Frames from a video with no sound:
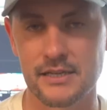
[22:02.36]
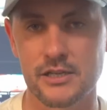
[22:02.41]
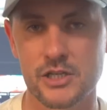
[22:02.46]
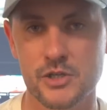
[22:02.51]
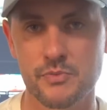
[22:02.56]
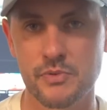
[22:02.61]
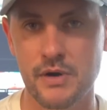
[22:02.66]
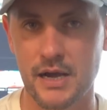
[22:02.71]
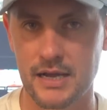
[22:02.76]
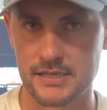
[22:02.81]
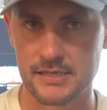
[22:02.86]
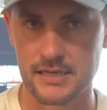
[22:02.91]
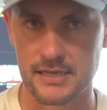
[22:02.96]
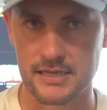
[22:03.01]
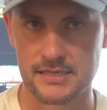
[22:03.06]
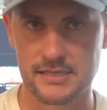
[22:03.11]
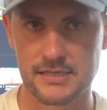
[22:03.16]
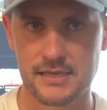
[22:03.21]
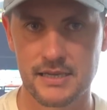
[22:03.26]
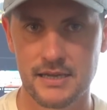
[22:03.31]
sales
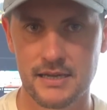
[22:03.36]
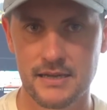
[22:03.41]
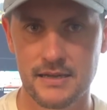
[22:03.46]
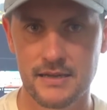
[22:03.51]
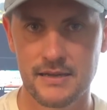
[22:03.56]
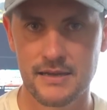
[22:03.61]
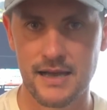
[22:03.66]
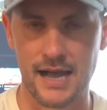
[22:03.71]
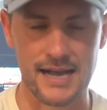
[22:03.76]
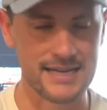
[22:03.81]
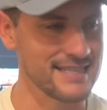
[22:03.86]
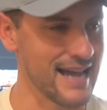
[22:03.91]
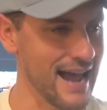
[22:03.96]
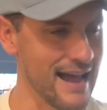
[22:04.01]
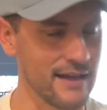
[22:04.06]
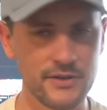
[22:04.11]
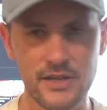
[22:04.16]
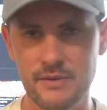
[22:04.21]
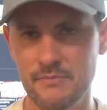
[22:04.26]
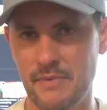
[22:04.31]
process. I
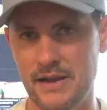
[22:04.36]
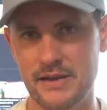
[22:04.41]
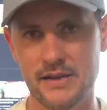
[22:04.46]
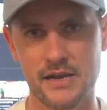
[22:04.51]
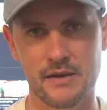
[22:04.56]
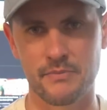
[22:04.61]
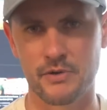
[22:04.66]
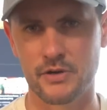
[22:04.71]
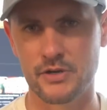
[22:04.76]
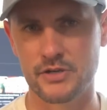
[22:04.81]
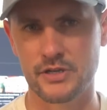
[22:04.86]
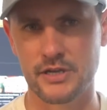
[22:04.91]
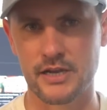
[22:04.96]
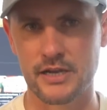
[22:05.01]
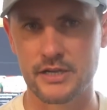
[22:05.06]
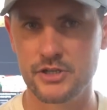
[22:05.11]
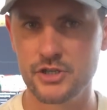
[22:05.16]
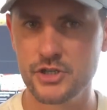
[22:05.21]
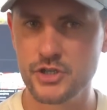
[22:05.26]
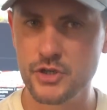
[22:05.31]
dialed in my numbers
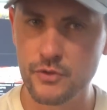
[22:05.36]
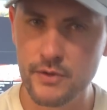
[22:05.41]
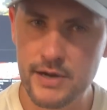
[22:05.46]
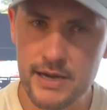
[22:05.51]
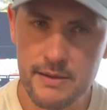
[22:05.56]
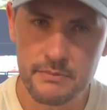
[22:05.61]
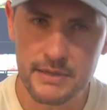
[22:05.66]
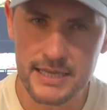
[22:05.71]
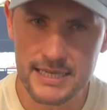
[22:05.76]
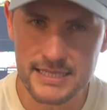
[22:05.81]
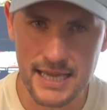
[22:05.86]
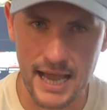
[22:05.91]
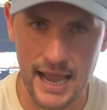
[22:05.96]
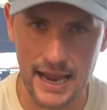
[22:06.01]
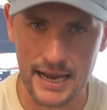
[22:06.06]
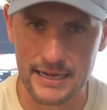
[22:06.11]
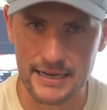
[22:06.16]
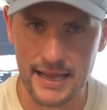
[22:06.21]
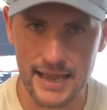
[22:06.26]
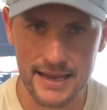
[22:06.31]
extremely
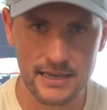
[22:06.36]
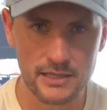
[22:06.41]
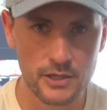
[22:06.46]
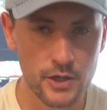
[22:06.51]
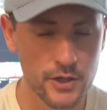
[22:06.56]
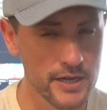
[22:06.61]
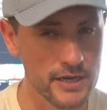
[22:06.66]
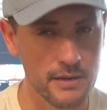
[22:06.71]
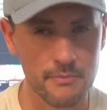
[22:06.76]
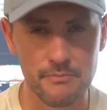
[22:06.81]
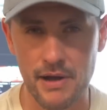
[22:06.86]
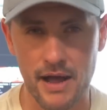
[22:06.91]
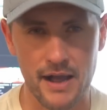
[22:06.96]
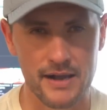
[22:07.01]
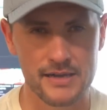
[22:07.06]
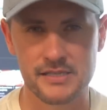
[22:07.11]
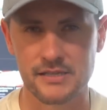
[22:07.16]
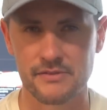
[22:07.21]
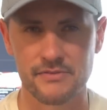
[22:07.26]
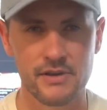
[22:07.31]
tight, and I can look at a
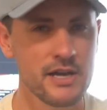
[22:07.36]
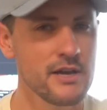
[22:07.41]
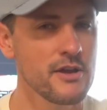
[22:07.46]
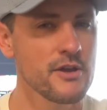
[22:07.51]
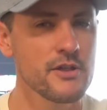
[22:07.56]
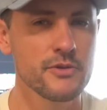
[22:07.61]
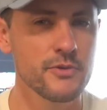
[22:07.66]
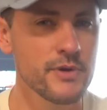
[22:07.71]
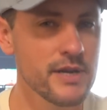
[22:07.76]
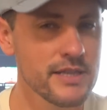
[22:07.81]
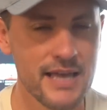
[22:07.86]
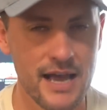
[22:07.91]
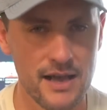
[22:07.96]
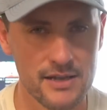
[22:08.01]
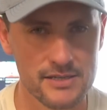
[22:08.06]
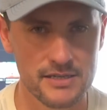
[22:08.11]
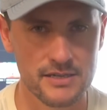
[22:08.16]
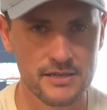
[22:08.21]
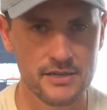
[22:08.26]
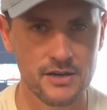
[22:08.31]
box of
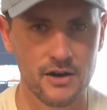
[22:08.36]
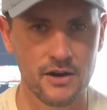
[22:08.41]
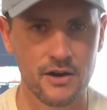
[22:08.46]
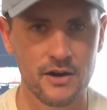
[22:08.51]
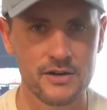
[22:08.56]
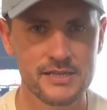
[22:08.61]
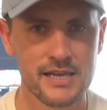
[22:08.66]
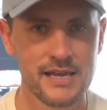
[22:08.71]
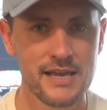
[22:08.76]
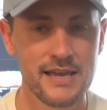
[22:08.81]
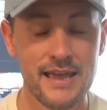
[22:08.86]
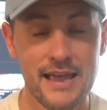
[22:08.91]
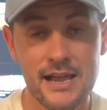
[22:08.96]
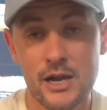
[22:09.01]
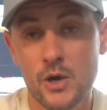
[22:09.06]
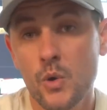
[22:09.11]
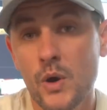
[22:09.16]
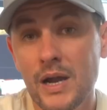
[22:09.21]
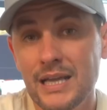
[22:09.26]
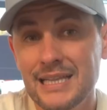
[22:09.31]
3,000 cards
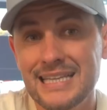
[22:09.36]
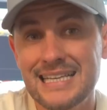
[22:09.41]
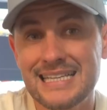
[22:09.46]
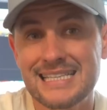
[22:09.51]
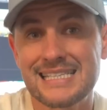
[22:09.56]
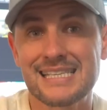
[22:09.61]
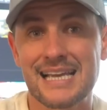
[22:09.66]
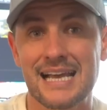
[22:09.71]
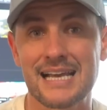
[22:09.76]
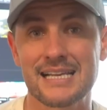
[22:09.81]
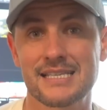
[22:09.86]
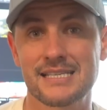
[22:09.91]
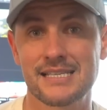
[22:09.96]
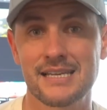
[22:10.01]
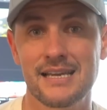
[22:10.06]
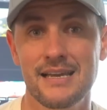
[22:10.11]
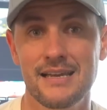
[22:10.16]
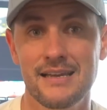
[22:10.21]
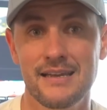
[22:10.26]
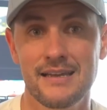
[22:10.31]
and quickly
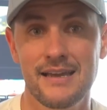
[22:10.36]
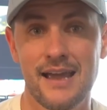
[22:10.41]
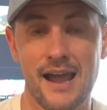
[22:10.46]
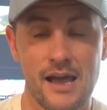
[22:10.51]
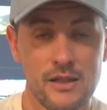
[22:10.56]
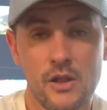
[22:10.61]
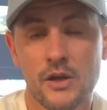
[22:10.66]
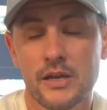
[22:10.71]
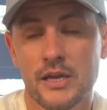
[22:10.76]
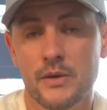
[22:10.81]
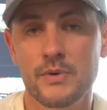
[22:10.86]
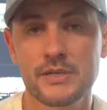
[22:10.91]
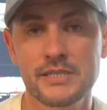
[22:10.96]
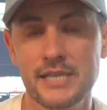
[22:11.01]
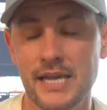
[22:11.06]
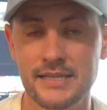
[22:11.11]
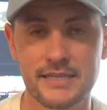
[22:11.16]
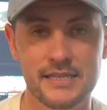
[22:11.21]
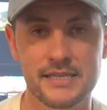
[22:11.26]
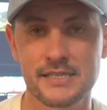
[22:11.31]
assess how long it
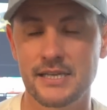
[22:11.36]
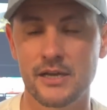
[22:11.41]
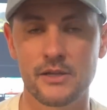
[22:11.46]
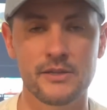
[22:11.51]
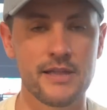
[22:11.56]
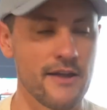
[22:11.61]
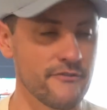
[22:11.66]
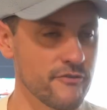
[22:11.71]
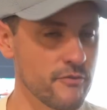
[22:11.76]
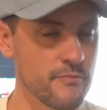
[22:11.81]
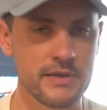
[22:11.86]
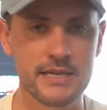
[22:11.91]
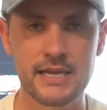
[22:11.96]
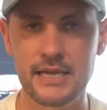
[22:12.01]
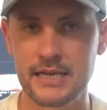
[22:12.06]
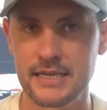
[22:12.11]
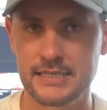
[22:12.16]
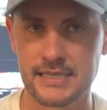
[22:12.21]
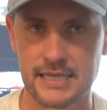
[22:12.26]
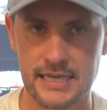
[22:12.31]
would take to sell that from
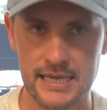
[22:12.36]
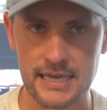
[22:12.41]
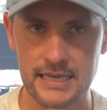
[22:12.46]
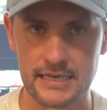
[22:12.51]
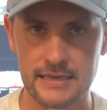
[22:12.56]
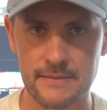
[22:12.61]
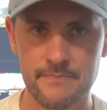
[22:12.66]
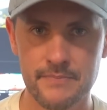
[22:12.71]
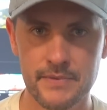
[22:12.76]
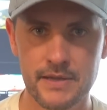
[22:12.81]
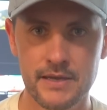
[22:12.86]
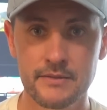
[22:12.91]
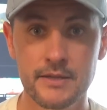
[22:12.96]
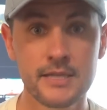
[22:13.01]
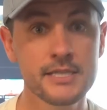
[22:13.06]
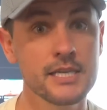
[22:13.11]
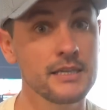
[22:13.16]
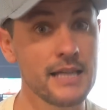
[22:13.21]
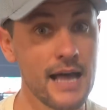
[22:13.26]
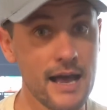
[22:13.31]
beginning to end.
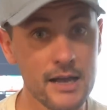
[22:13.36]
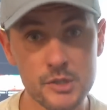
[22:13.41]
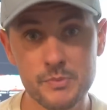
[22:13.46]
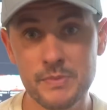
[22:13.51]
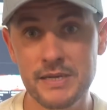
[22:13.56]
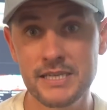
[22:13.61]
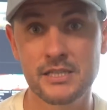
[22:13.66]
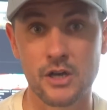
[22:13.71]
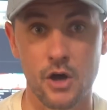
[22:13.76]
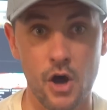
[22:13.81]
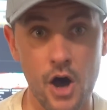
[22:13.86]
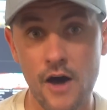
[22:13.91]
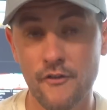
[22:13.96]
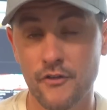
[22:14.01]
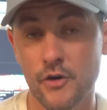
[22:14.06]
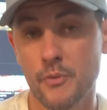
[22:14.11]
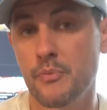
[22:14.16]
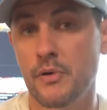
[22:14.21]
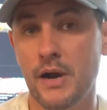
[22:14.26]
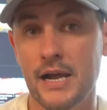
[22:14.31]
This allows me to
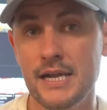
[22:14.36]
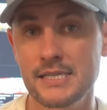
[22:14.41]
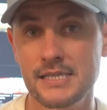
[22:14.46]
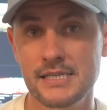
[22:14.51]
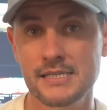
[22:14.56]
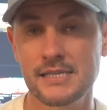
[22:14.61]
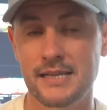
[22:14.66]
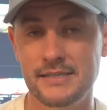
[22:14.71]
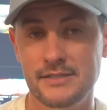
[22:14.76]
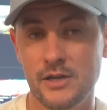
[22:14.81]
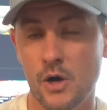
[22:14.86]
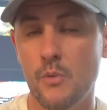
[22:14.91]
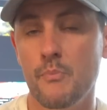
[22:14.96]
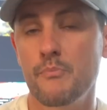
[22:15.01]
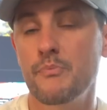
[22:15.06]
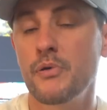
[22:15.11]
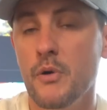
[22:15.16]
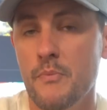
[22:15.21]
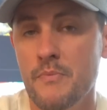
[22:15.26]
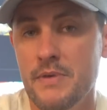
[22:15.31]
offer prices that
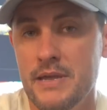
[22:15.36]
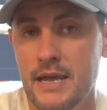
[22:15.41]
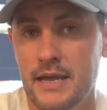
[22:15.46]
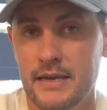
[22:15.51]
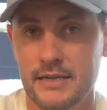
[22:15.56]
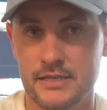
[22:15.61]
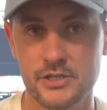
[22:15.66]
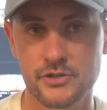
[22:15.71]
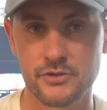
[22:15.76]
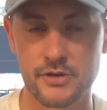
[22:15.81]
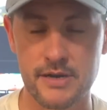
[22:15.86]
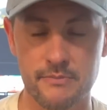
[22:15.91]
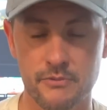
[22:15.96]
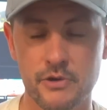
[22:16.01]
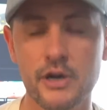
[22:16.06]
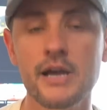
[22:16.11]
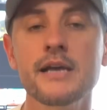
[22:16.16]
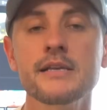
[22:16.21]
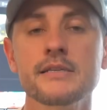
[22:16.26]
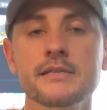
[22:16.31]
don't put me at
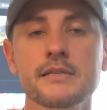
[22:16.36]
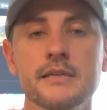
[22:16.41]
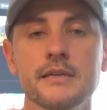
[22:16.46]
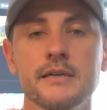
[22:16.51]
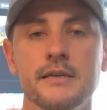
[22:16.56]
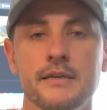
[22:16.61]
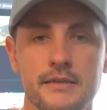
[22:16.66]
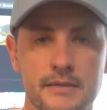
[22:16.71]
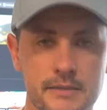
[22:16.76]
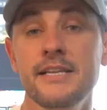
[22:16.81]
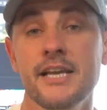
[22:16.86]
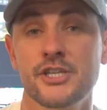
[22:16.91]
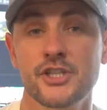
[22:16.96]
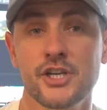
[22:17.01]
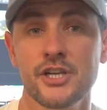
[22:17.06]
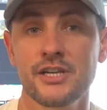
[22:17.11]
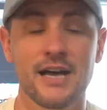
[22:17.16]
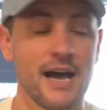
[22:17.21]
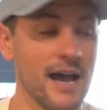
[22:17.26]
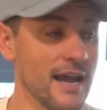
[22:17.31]
extreme risk. In
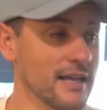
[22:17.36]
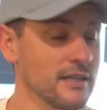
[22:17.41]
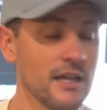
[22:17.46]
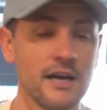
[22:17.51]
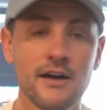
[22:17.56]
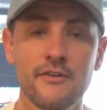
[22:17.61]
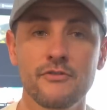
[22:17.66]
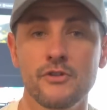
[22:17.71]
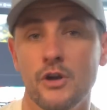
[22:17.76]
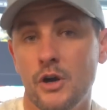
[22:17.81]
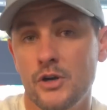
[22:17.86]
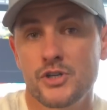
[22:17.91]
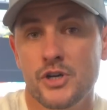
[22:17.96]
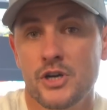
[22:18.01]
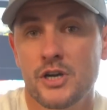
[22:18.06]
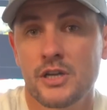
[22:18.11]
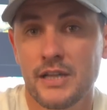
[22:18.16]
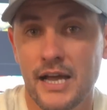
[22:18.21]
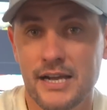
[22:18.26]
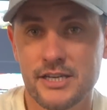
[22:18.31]
addition, I love
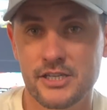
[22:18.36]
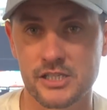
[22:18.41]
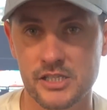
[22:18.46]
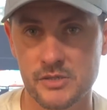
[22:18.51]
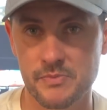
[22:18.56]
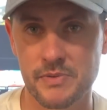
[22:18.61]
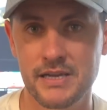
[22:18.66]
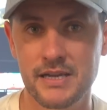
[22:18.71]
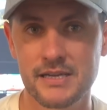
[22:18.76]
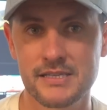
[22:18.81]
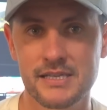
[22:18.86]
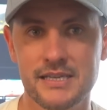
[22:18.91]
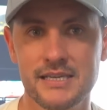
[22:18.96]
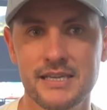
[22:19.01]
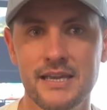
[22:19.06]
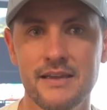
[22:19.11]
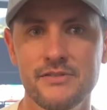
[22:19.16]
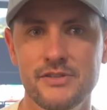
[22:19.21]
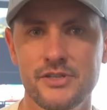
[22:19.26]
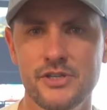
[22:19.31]
larger collections because
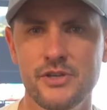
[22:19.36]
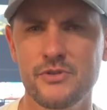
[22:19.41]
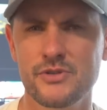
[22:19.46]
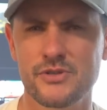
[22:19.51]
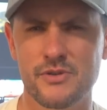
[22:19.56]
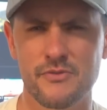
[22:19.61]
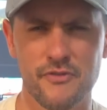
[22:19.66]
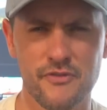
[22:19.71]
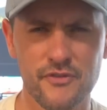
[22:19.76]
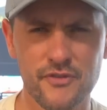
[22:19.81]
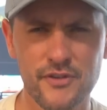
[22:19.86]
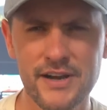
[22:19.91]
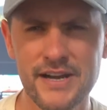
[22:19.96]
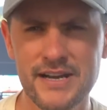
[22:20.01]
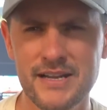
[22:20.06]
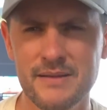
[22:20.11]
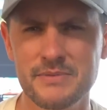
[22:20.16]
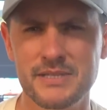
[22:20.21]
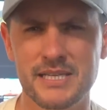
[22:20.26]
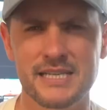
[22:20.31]
it gives you some
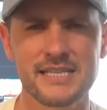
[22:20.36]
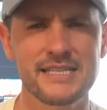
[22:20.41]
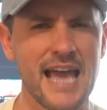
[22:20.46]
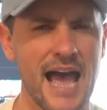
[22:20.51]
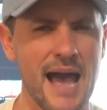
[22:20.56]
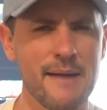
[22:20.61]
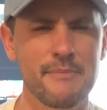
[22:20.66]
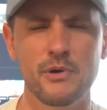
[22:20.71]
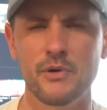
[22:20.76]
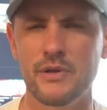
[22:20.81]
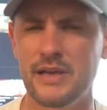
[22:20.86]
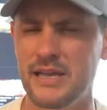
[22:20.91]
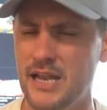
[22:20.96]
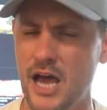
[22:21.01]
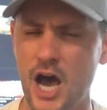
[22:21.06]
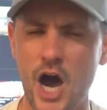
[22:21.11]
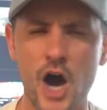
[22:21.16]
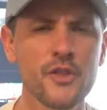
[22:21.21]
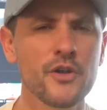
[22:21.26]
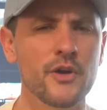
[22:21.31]
freedom to dabble
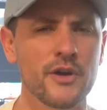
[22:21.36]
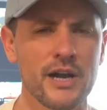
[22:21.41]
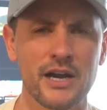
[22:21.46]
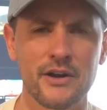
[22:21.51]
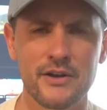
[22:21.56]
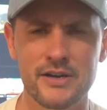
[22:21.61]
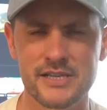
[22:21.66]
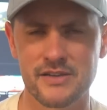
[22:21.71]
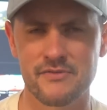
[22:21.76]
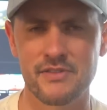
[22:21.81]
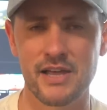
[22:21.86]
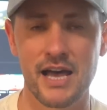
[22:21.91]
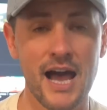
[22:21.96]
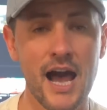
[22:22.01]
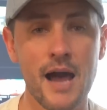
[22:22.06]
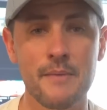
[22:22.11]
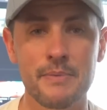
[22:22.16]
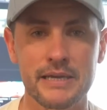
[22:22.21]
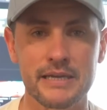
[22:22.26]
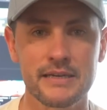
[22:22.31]
in other areas of the
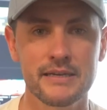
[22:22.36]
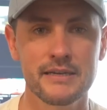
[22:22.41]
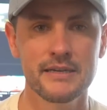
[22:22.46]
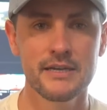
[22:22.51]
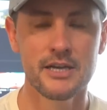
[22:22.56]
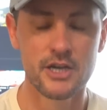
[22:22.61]
hobby.